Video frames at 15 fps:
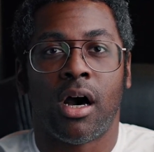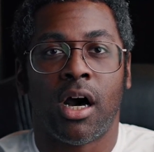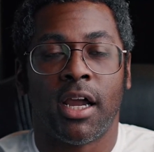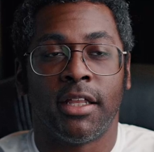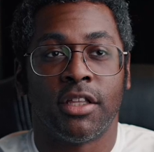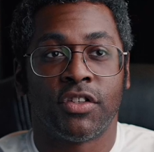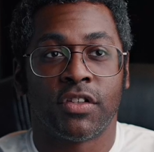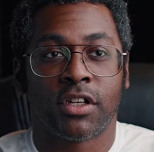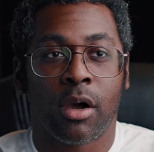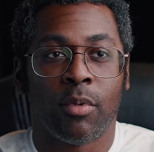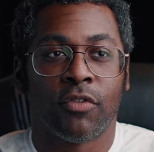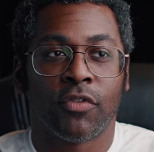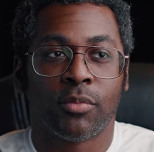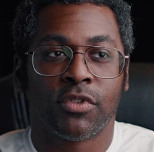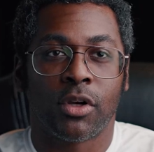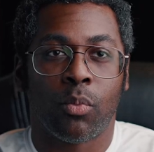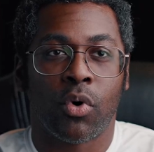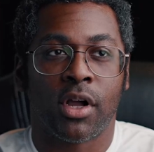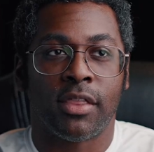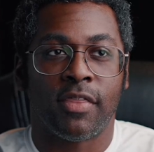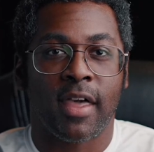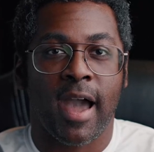And this is coming from
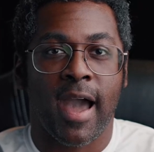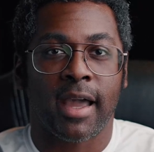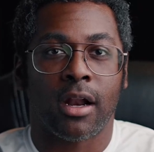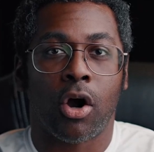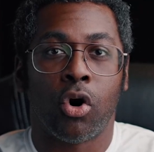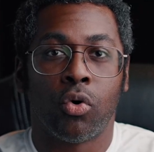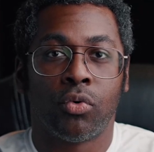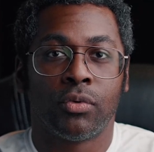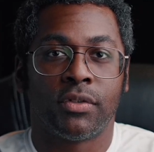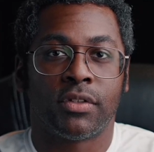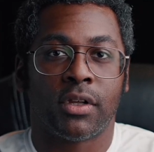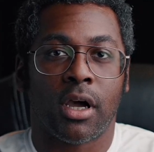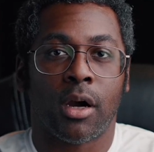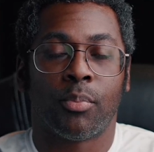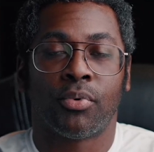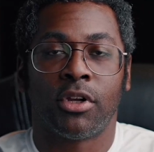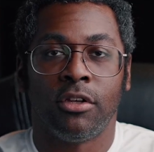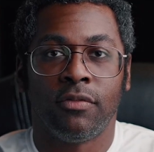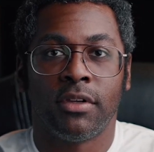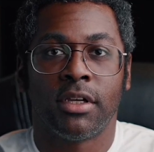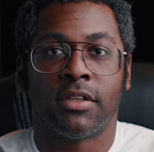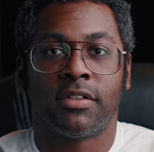someone that owns a
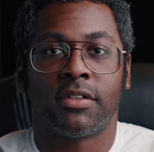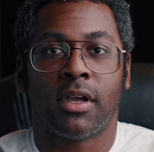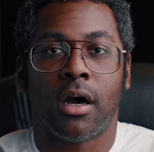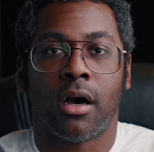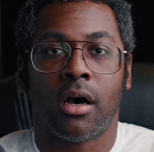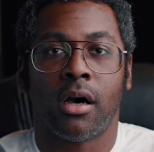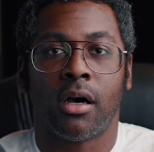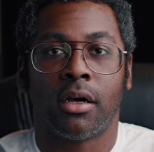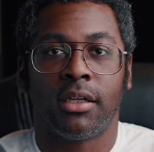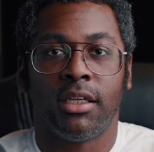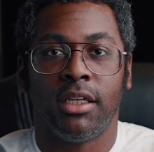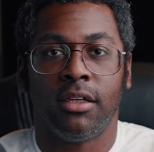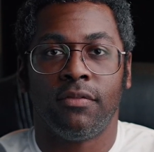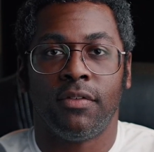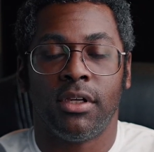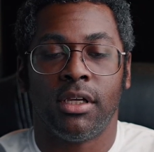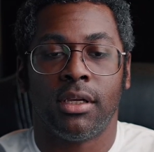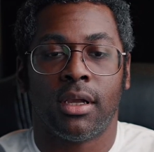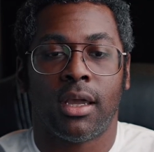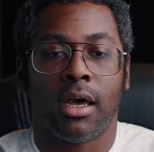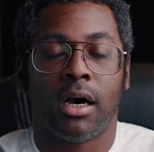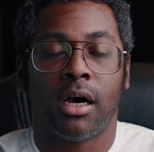previous EV,
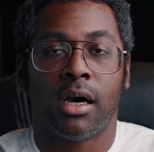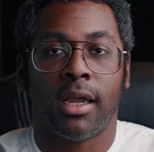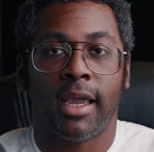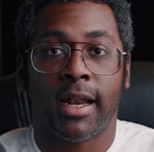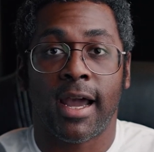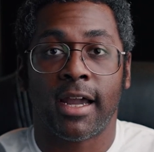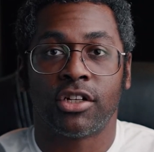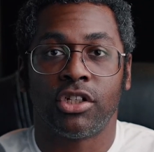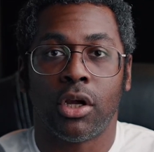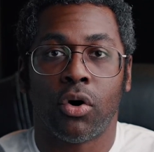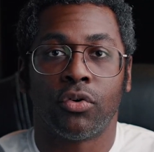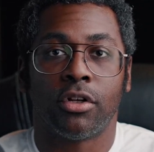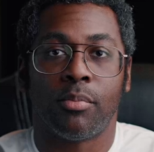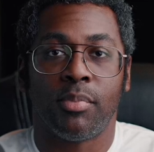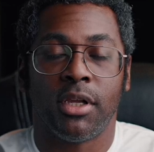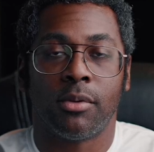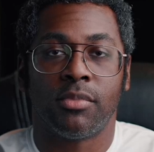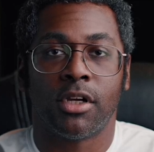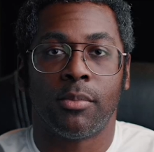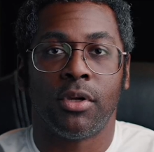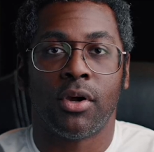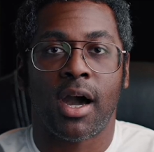and I actually owned a
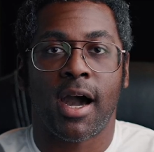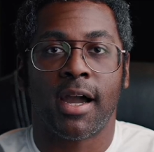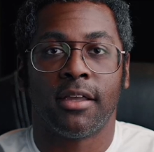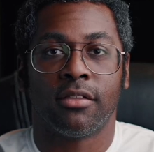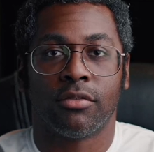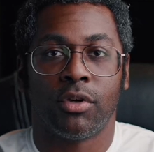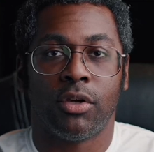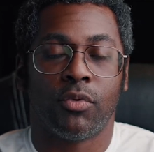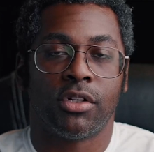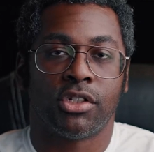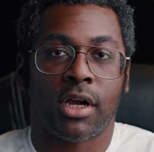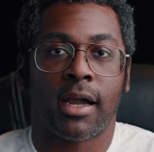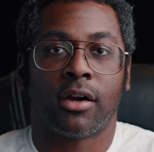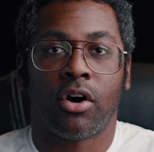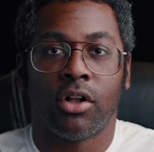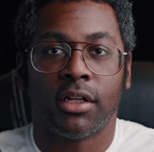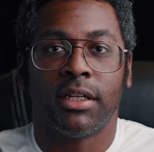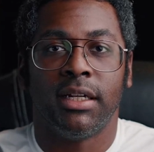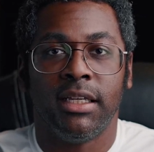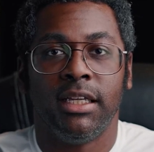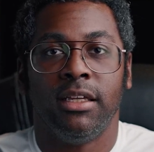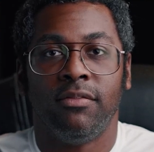BMW i3, which I call
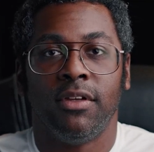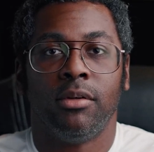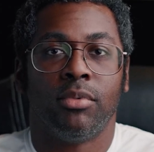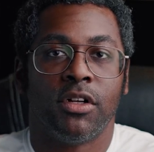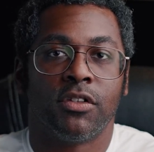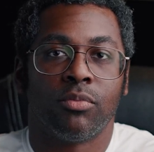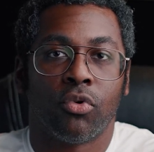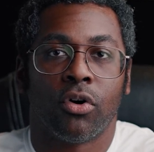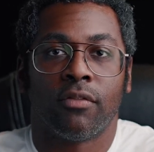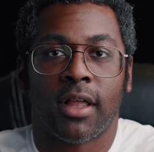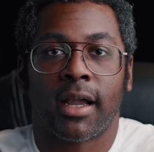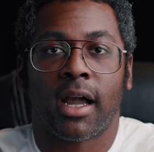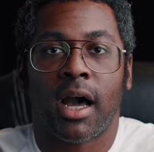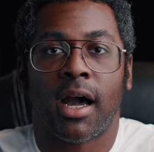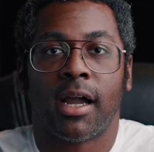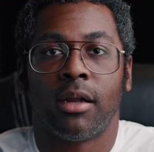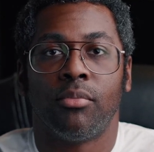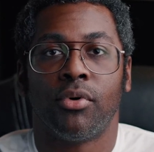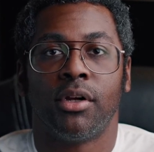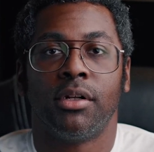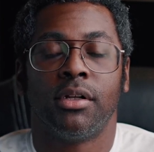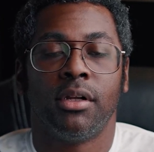an EV, but it's more of like a
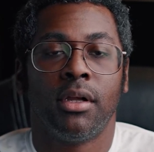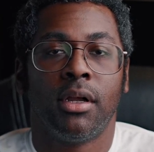hybrid.